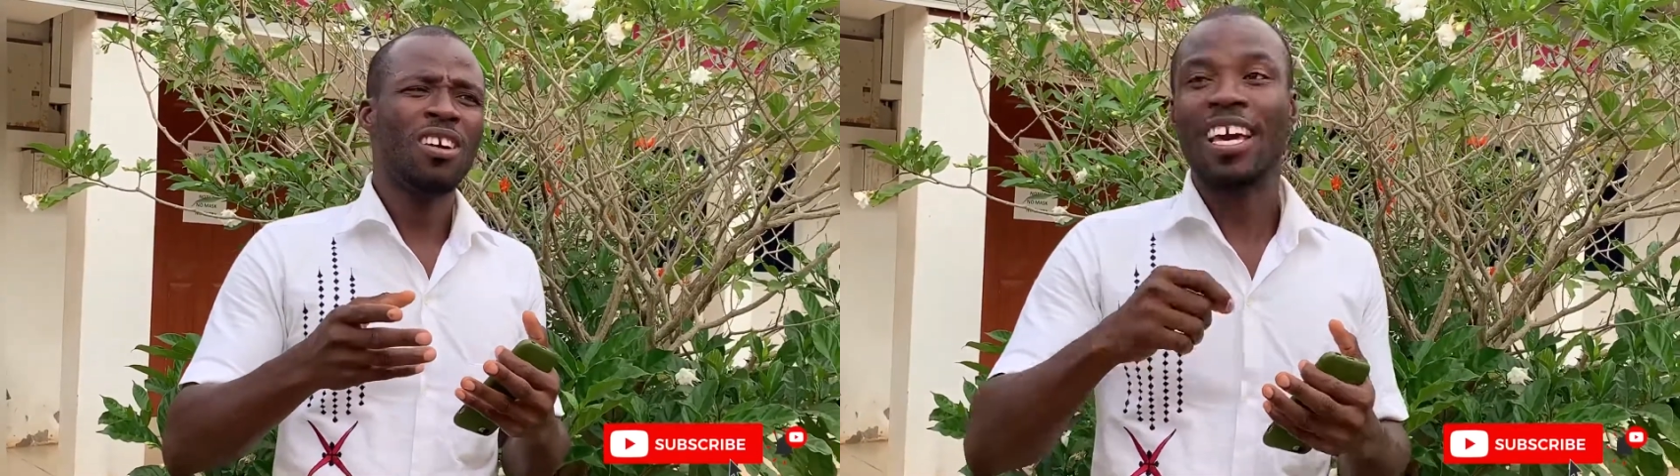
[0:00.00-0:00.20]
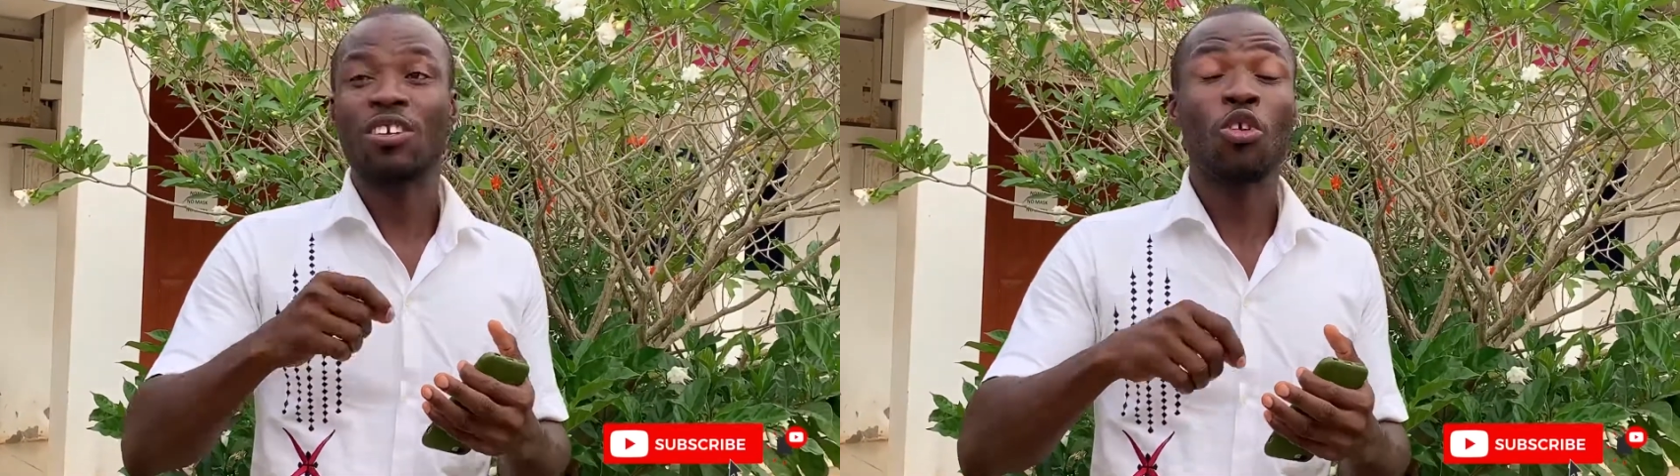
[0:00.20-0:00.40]

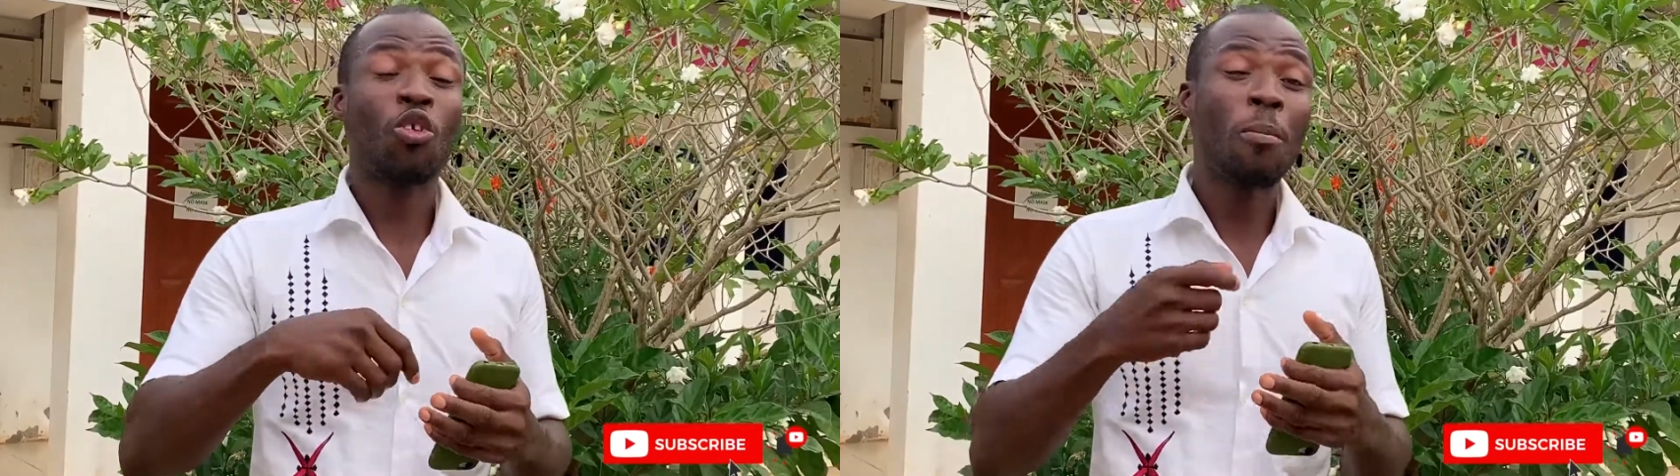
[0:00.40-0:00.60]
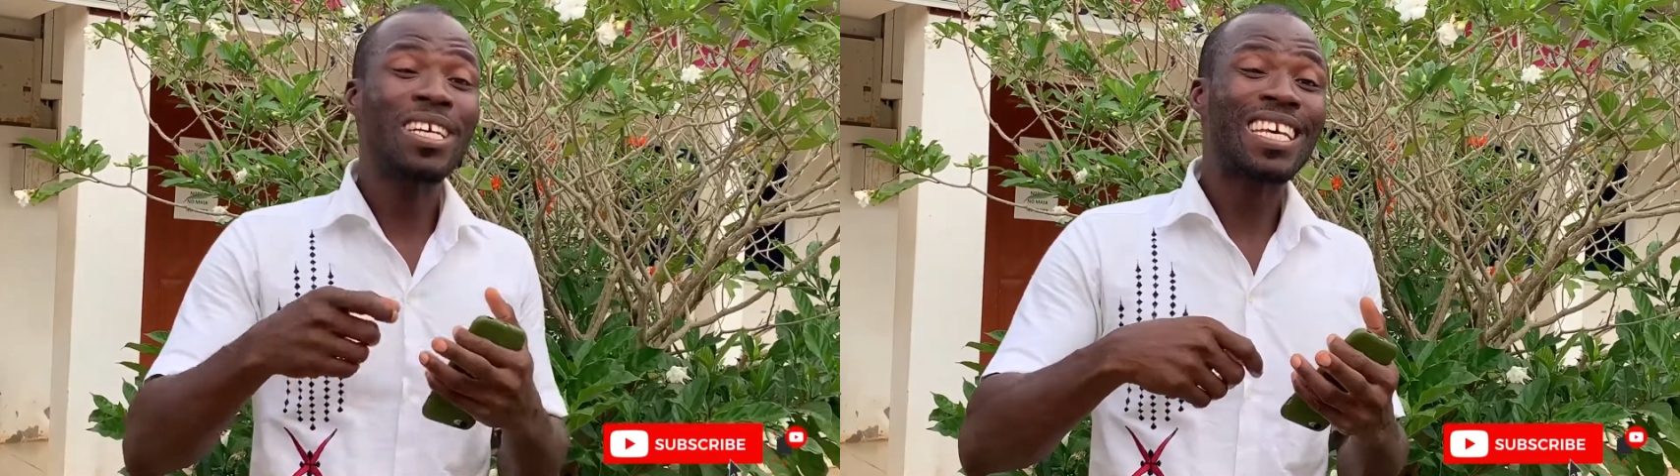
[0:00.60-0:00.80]
your
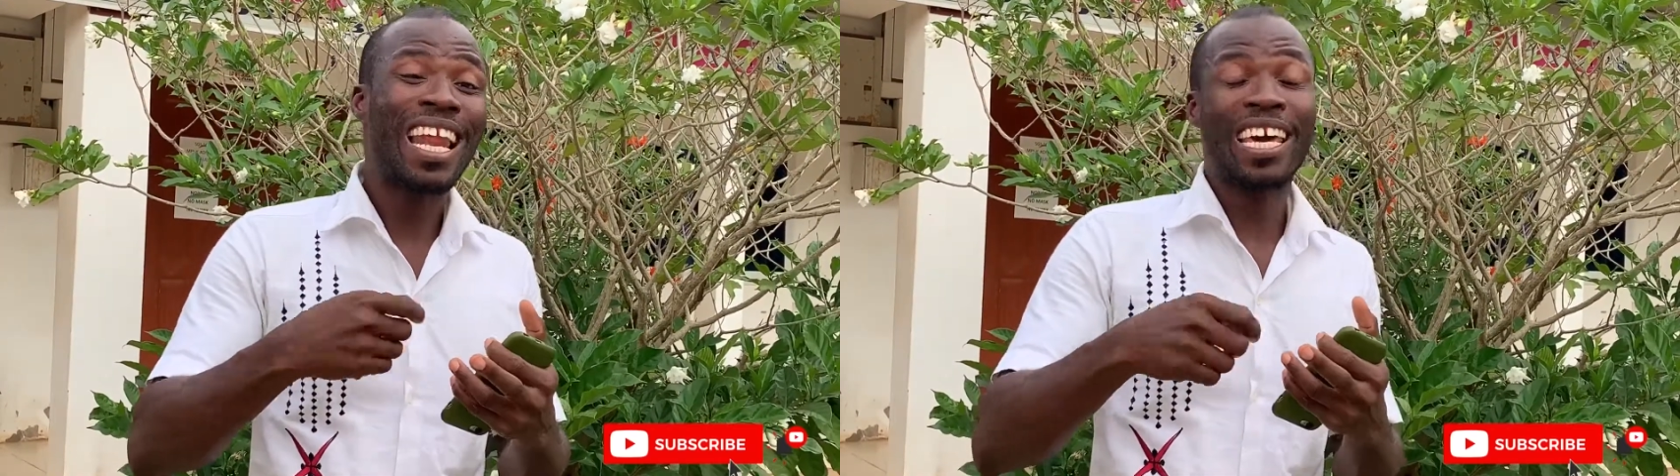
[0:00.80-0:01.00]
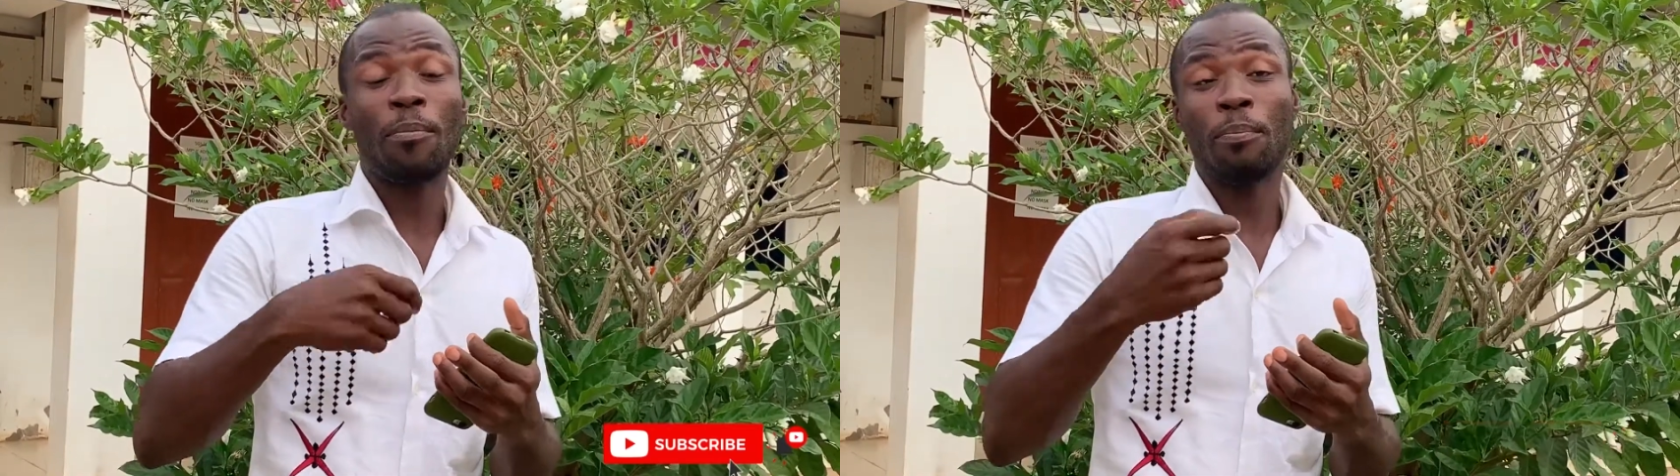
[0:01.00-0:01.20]
comments are
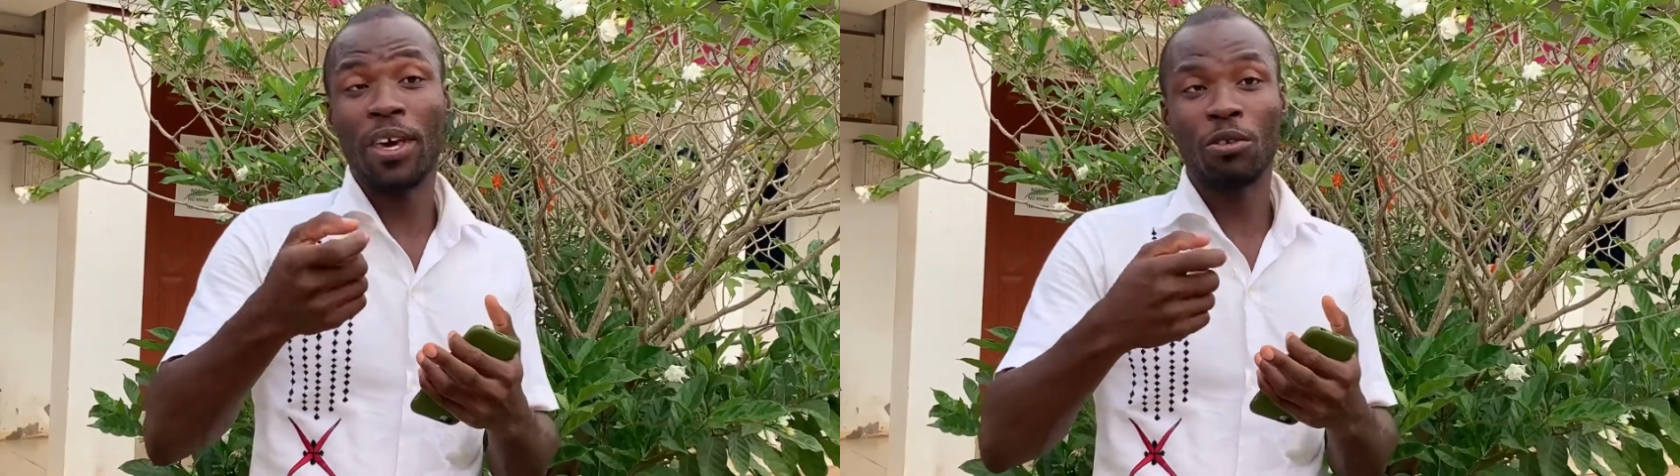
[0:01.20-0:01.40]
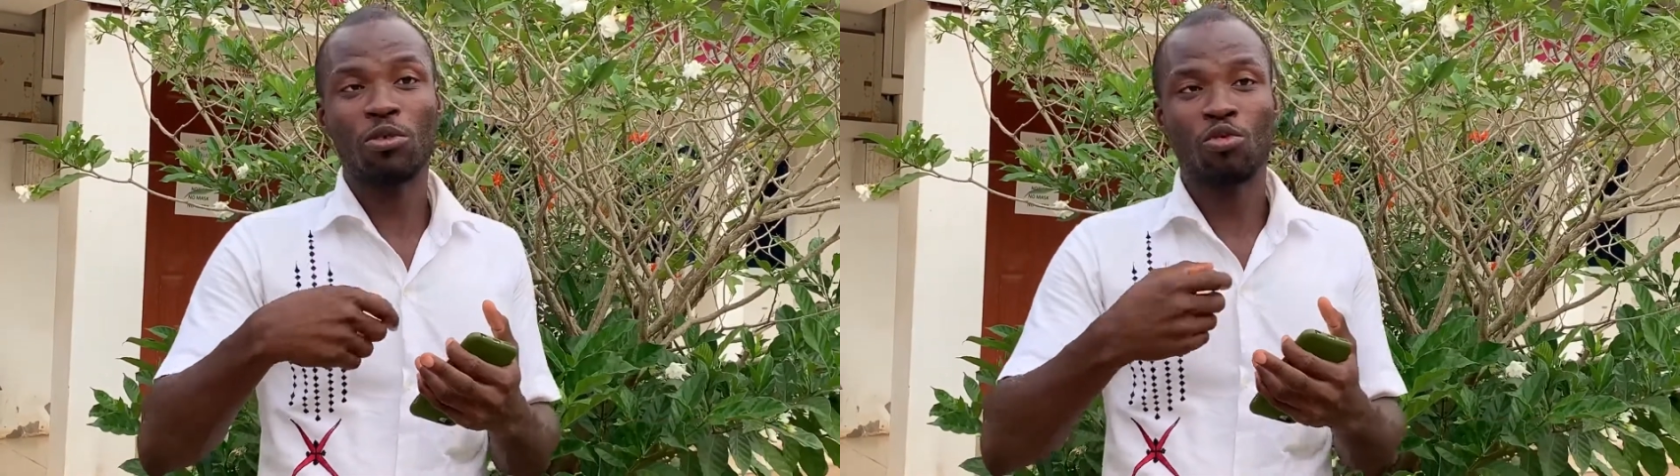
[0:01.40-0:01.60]
like a
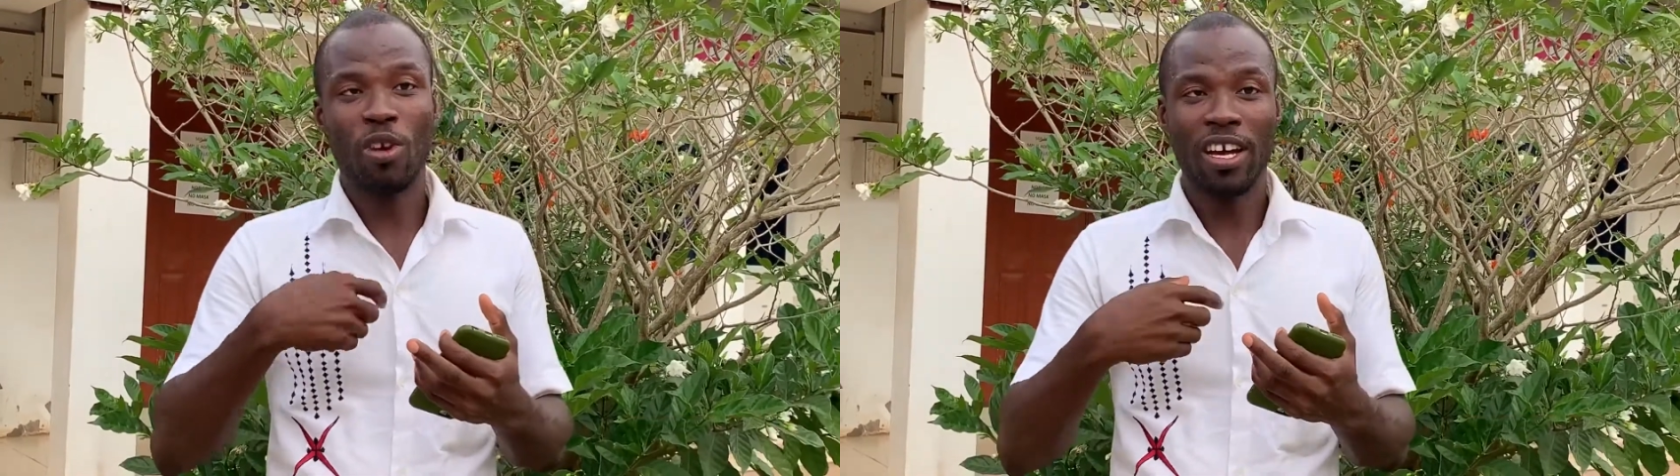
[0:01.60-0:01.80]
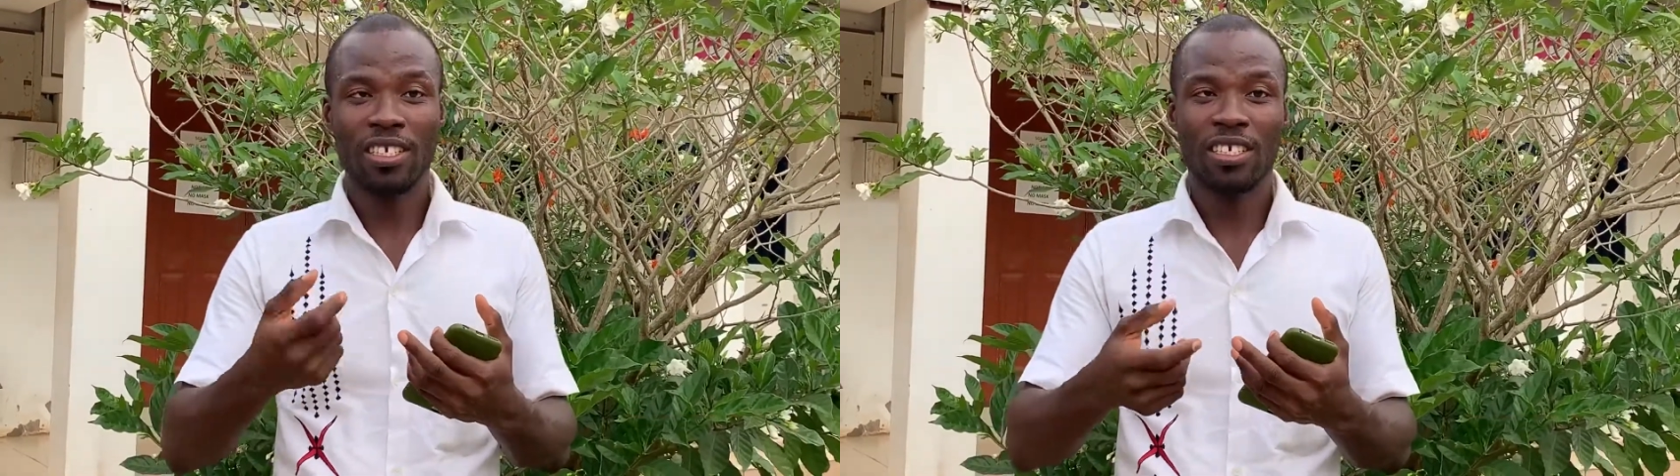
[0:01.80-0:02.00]
pill to
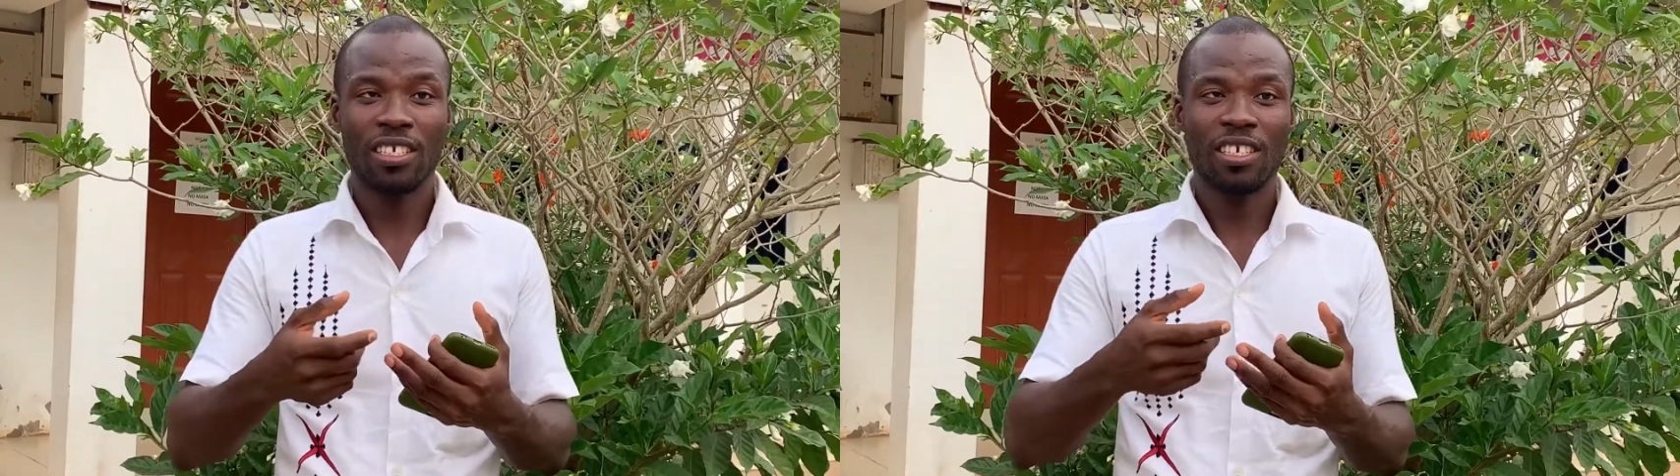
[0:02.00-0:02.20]
us